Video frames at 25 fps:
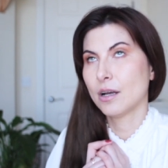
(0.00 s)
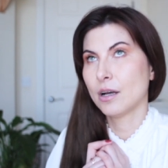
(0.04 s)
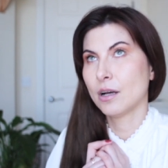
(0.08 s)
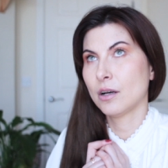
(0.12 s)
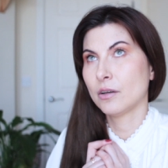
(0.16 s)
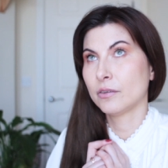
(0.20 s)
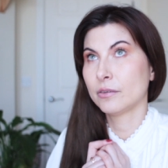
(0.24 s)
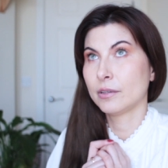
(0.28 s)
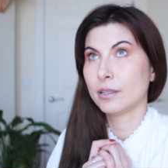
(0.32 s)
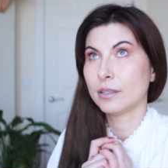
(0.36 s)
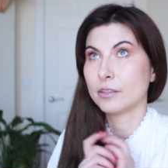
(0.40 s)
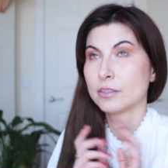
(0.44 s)

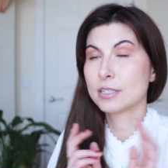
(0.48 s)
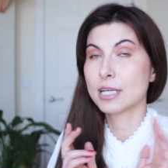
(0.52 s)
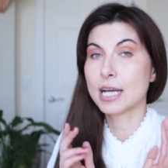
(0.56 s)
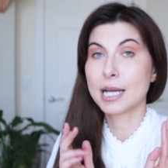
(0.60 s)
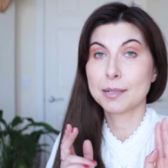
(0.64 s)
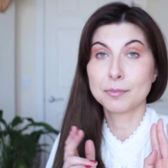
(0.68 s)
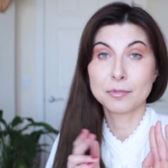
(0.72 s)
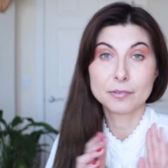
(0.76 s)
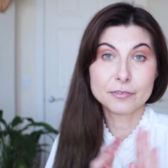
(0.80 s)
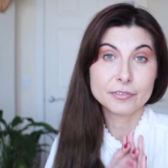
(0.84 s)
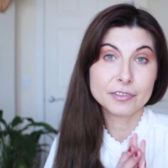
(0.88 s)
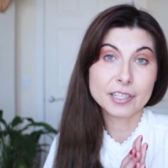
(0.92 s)
on the
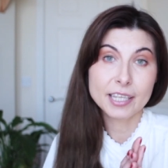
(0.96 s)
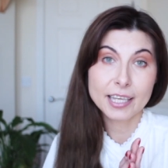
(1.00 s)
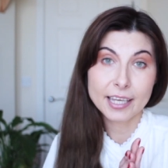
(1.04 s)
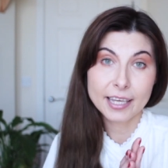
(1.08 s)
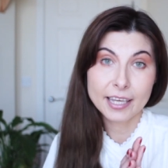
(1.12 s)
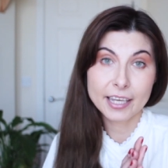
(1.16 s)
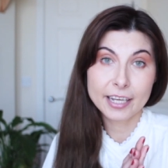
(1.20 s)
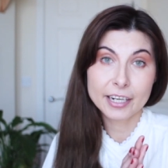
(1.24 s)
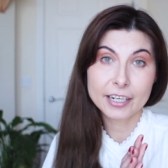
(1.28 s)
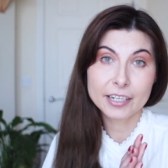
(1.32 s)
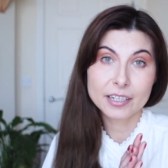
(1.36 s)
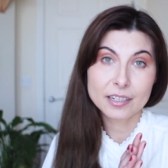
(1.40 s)
time of
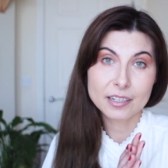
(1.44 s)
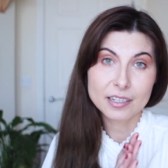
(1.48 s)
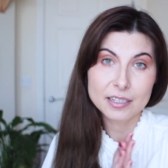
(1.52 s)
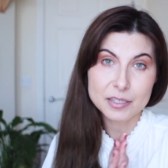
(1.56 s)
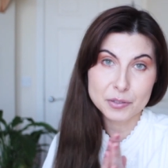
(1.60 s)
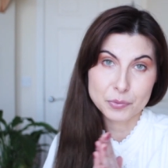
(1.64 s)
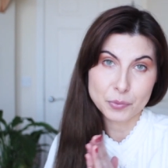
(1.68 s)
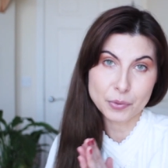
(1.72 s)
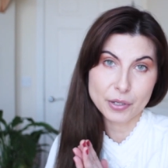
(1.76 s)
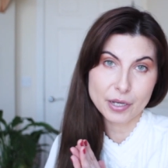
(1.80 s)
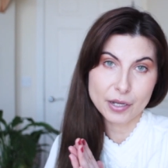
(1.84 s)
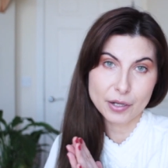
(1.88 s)
year
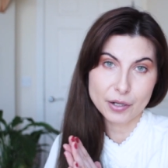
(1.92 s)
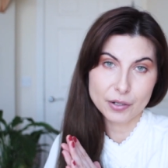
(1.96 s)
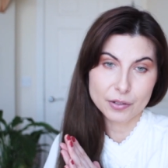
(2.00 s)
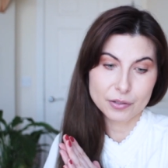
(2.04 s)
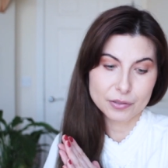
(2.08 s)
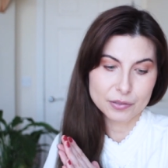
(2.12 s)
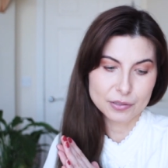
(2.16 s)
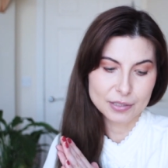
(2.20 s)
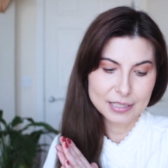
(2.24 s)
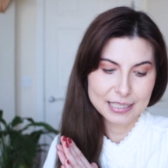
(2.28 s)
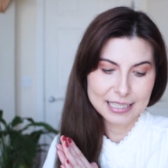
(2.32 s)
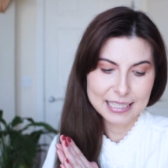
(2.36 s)
as
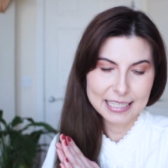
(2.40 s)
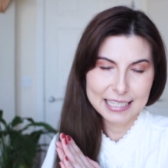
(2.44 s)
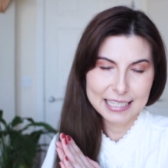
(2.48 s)
well.